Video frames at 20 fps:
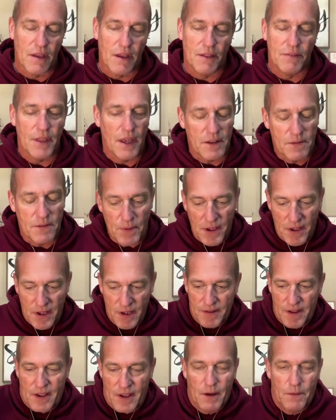that's
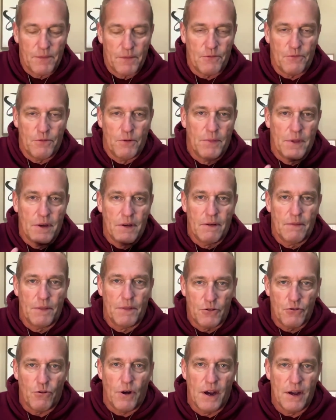because it comes from
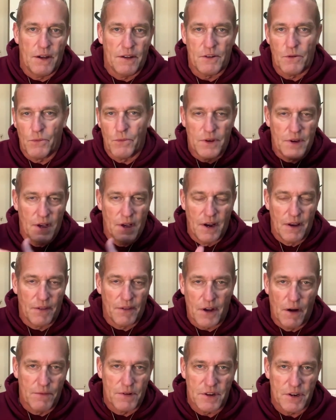the trials that were done and
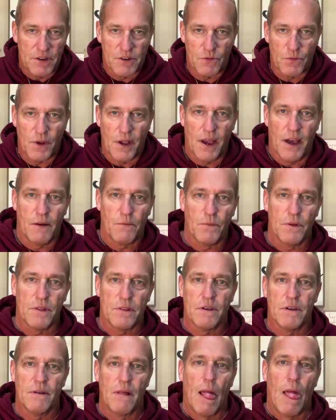the conversations we had
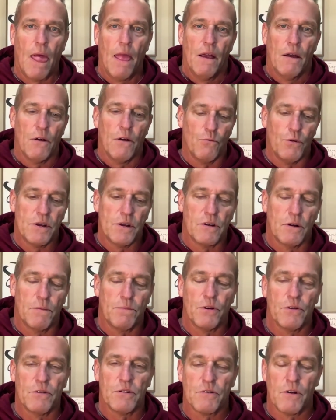with the original
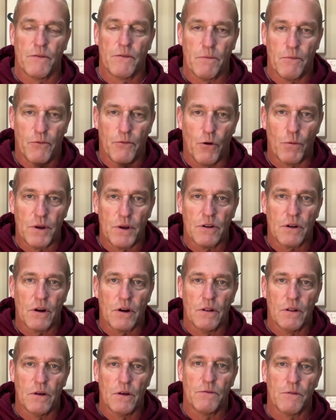producer of it before we took it
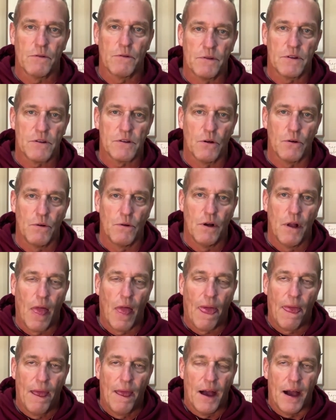all over. So
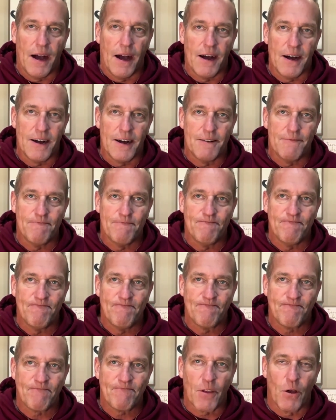
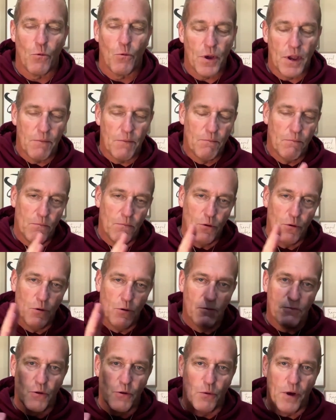we
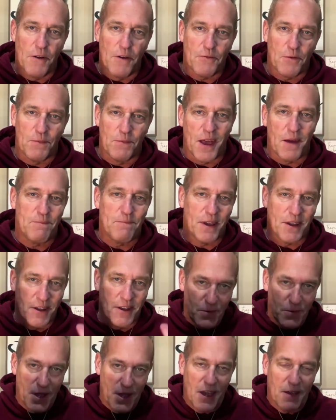moved away from that
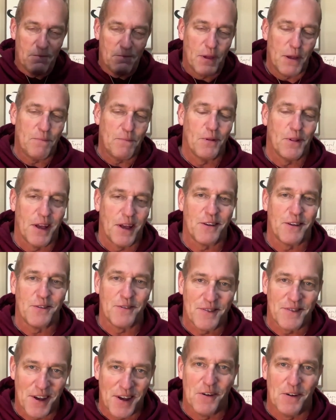because we had people like
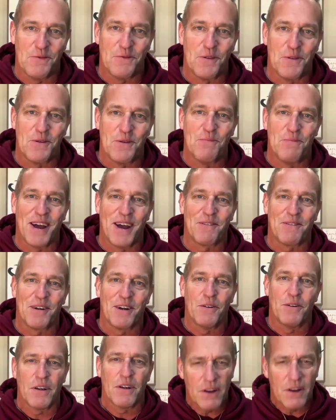yourself with your
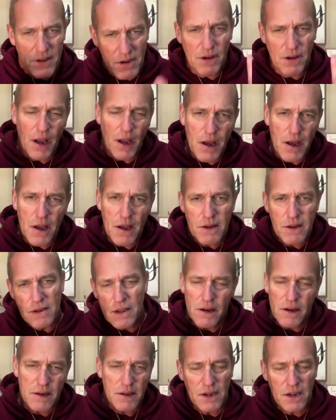background going, could you guys
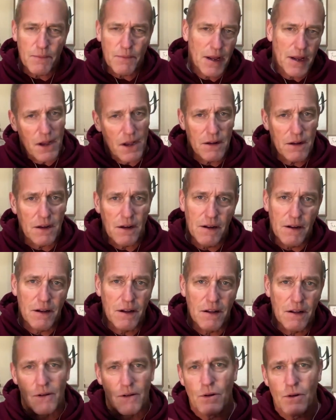not talk about
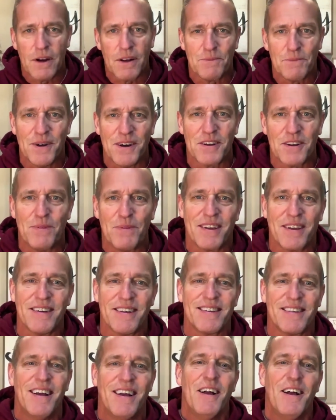alcohol quite as much?
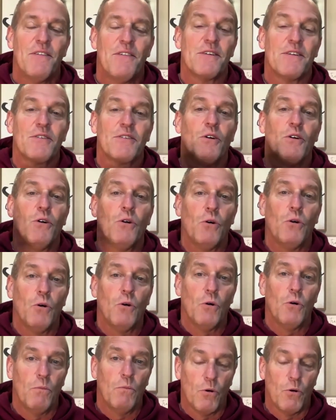Because there's a
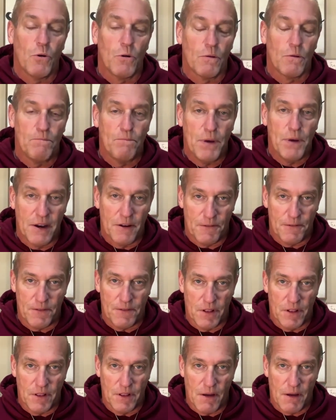lot
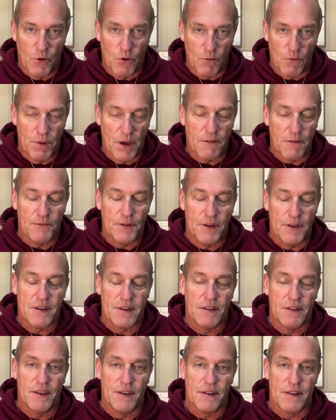more benefit
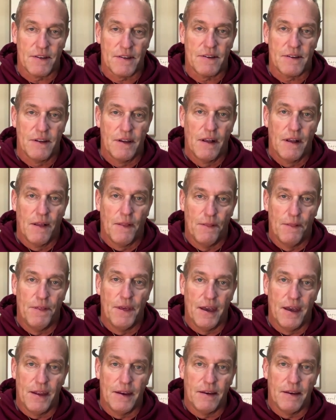to this
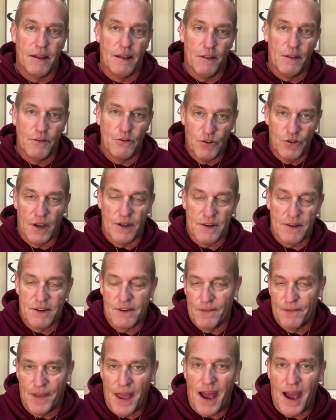than
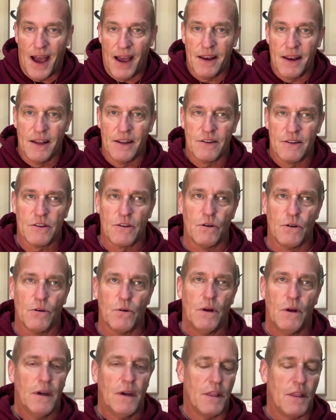just that. And
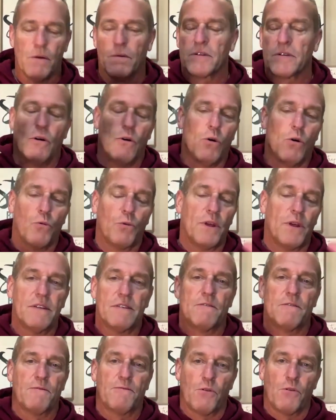there was a whole
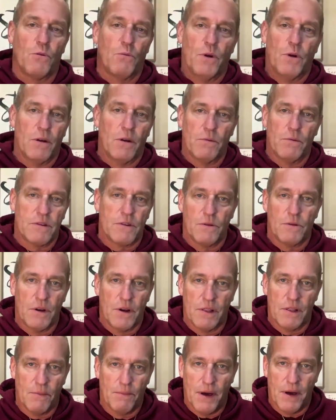reason for what it was
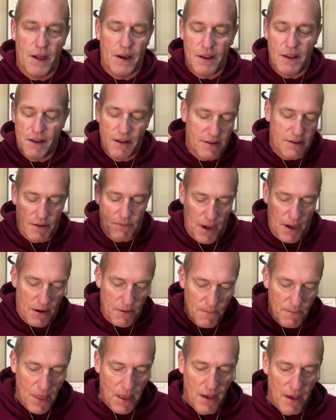doing in the body. It doesn't
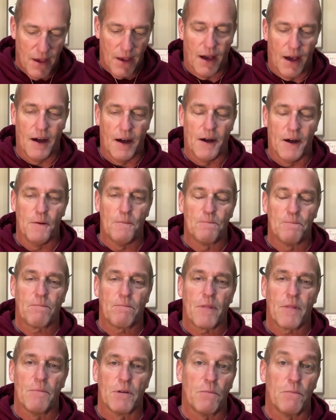matter.
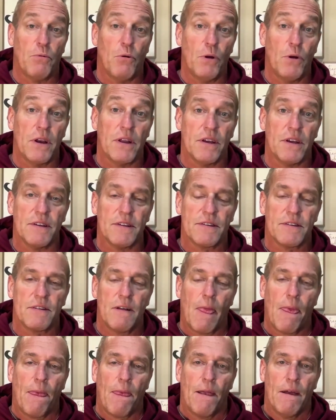But the point is,
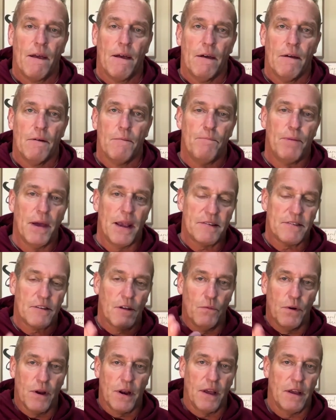based
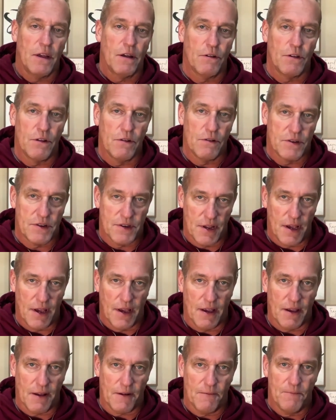on what I hear you
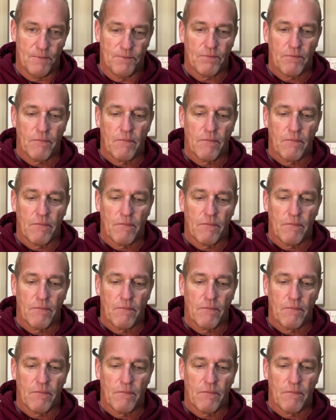saying,